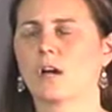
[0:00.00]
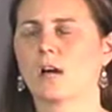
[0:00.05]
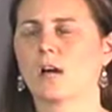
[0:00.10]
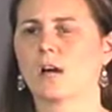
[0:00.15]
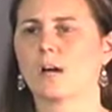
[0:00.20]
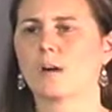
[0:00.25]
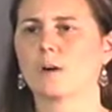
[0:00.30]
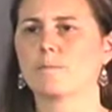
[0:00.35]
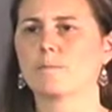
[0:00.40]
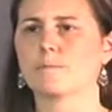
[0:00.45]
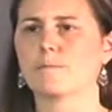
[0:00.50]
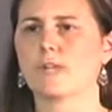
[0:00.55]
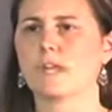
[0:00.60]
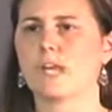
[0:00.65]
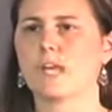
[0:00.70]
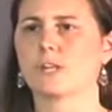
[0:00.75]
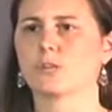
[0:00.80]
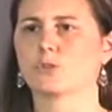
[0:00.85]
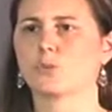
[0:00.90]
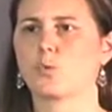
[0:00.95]
and
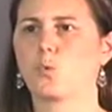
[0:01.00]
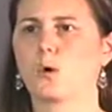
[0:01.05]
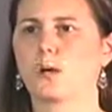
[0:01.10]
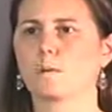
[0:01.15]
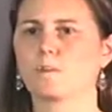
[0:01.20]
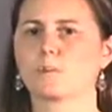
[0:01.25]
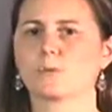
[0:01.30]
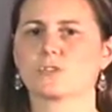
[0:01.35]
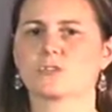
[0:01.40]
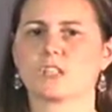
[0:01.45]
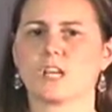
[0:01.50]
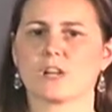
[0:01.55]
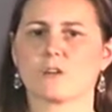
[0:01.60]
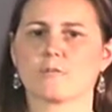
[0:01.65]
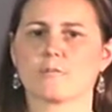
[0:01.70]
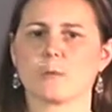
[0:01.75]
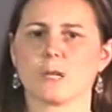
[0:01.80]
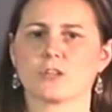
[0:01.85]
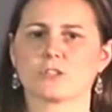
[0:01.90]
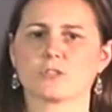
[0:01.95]
20%
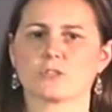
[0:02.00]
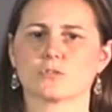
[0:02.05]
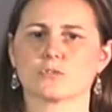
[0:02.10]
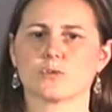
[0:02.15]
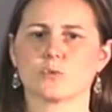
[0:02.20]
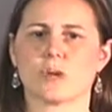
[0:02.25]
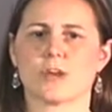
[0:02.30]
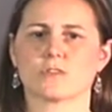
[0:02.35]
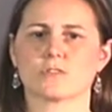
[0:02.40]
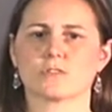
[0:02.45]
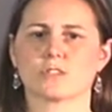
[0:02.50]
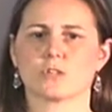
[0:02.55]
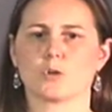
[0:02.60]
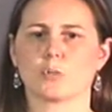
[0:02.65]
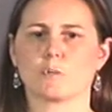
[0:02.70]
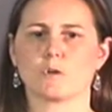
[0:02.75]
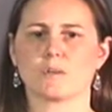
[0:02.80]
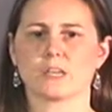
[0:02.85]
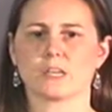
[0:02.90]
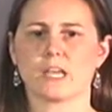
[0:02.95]
of patients who have
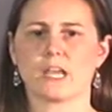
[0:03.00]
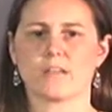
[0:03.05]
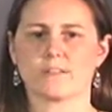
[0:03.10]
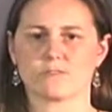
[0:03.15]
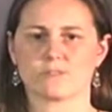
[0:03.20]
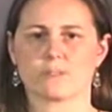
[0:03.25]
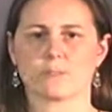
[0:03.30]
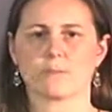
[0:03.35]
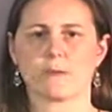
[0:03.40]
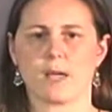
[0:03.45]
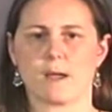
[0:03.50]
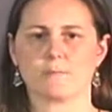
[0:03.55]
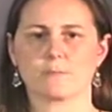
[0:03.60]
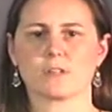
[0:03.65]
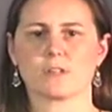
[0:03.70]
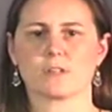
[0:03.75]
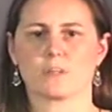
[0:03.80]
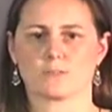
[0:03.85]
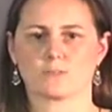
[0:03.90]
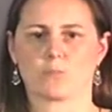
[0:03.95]
COPD have sleep
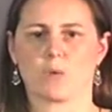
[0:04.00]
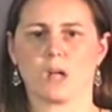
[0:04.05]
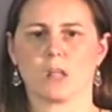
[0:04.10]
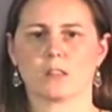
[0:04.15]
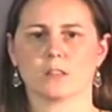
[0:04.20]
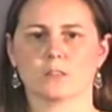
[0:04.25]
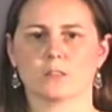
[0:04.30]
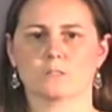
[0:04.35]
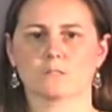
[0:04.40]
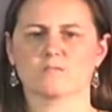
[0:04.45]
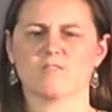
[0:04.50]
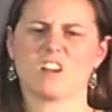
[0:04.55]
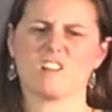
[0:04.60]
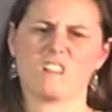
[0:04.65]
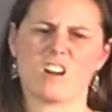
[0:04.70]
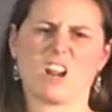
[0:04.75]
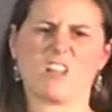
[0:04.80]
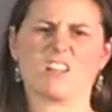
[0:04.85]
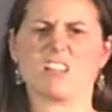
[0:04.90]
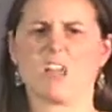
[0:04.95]
apnea as well,
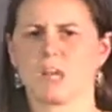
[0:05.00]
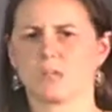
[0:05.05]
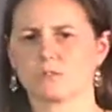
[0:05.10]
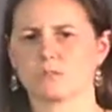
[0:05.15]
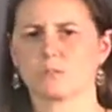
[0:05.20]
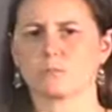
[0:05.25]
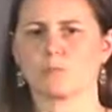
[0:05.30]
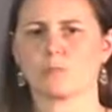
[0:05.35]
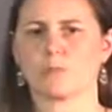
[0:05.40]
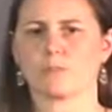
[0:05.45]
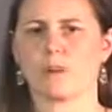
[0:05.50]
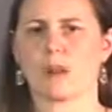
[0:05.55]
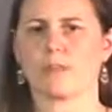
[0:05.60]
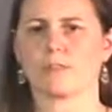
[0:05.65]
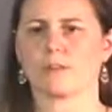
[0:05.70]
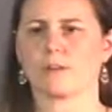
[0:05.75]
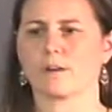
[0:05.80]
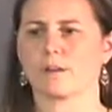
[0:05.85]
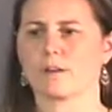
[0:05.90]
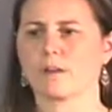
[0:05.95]
around that, somewhere
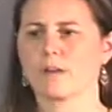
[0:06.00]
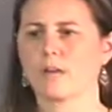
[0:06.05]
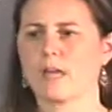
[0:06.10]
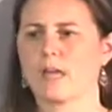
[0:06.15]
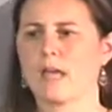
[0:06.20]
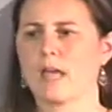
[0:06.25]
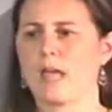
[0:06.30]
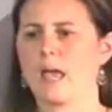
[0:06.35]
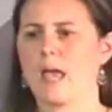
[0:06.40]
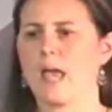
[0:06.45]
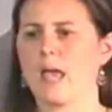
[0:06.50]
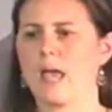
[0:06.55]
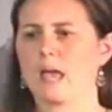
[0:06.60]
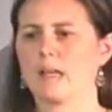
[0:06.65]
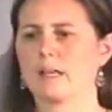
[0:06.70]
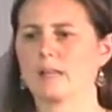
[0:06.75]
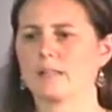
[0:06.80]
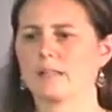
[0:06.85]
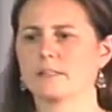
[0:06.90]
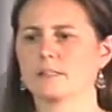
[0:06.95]
around there.
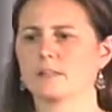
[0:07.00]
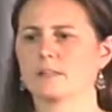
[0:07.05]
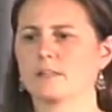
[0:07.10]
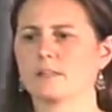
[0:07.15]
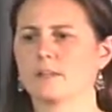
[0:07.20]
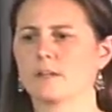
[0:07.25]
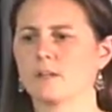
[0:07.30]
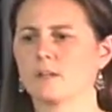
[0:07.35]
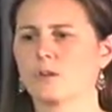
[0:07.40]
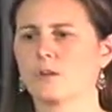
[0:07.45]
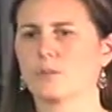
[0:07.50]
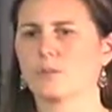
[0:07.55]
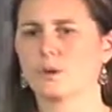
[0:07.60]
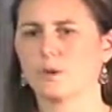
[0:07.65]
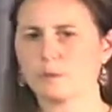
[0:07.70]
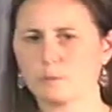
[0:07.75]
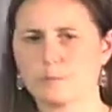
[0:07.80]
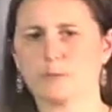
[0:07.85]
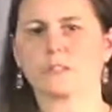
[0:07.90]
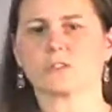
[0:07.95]
And
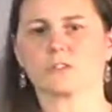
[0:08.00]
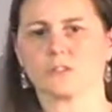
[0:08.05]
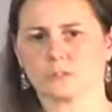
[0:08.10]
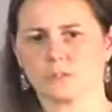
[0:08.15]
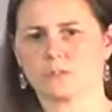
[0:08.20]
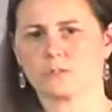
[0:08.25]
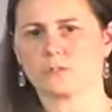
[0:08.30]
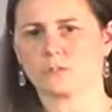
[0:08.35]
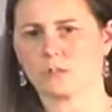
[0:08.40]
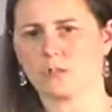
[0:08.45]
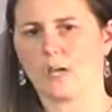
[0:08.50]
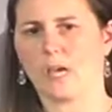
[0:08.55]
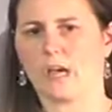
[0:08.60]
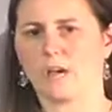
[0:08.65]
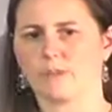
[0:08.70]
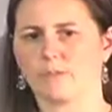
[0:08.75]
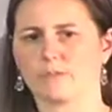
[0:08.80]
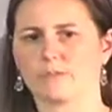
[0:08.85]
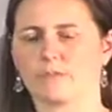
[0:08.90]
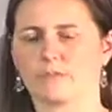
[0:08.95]
those patients
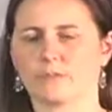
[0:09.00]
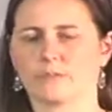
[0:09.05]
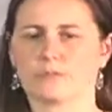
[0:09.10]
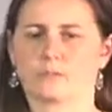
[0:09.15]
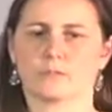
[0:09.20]
have